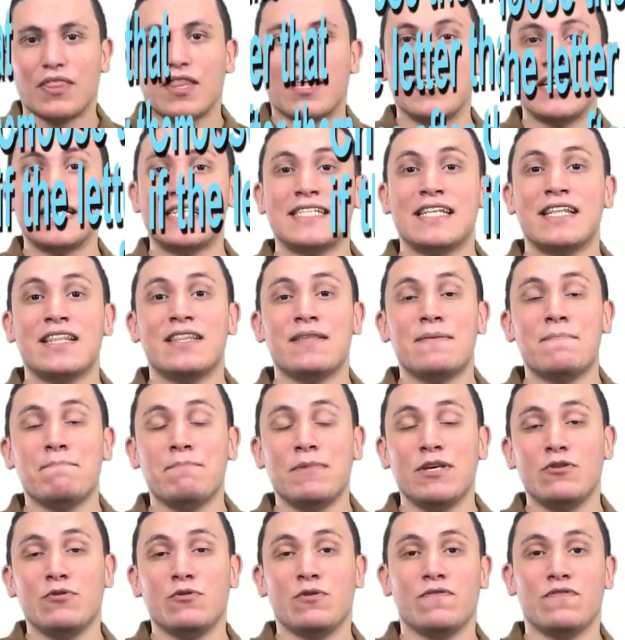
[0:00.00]
is in the
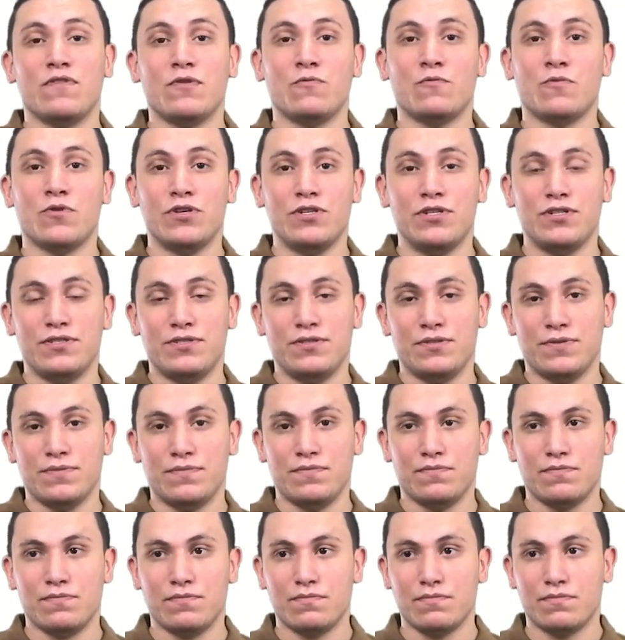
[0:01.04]
middle of the word.
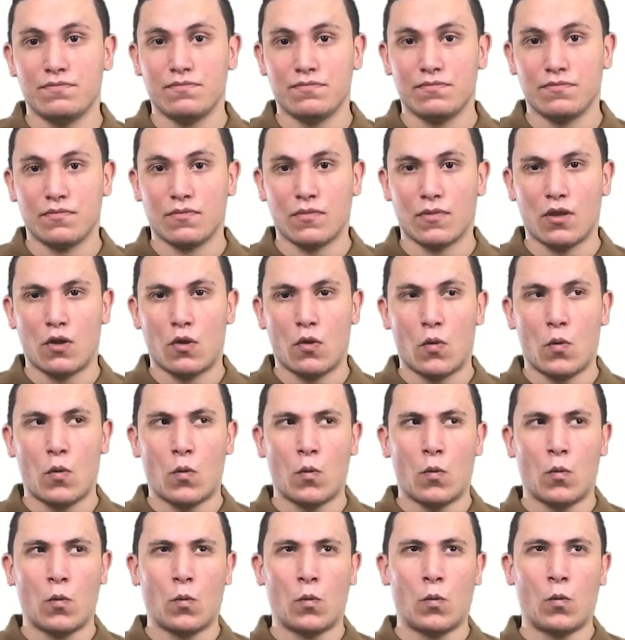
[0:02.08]

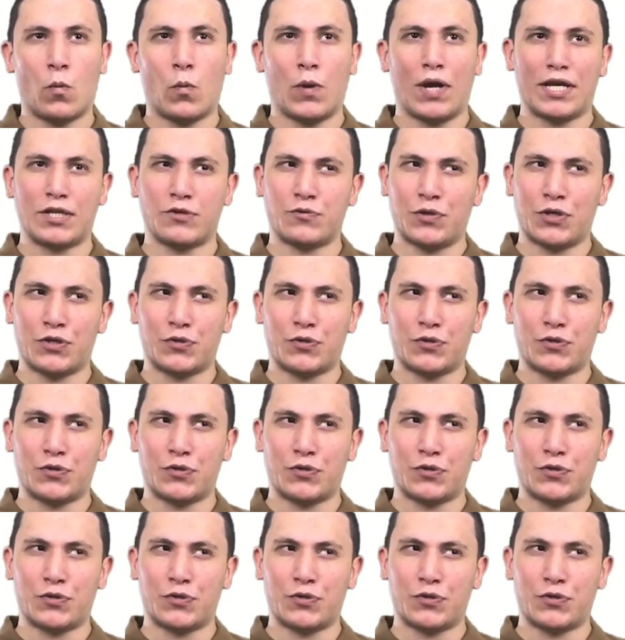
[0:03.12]
Wait.